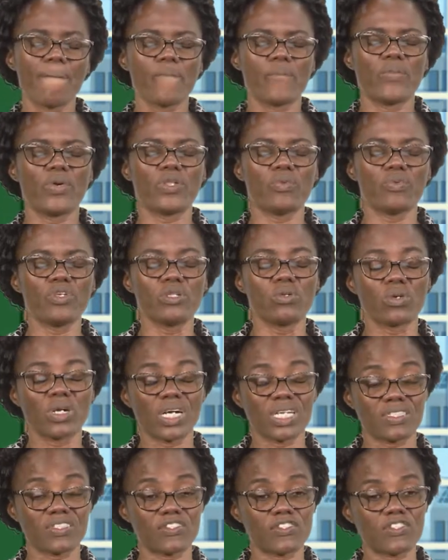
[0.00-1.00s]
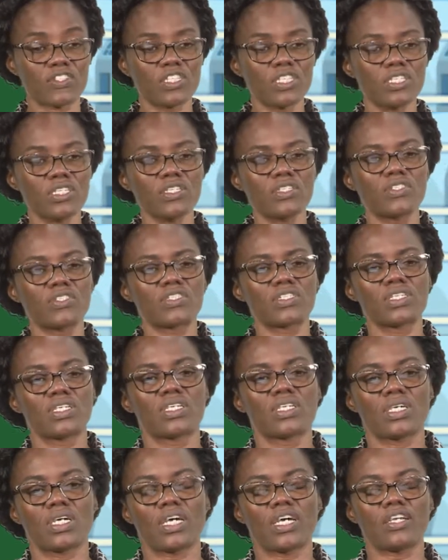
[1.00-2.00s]
when we look at seeds
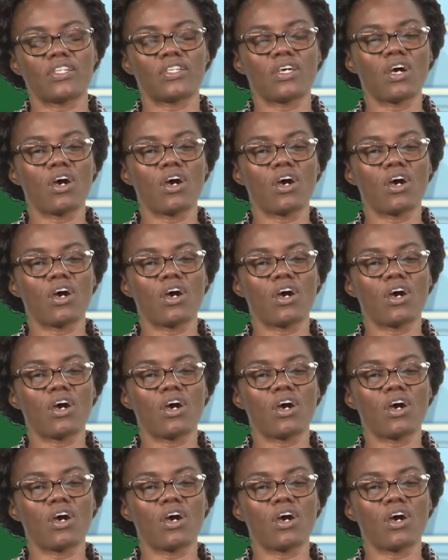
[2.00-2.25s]
and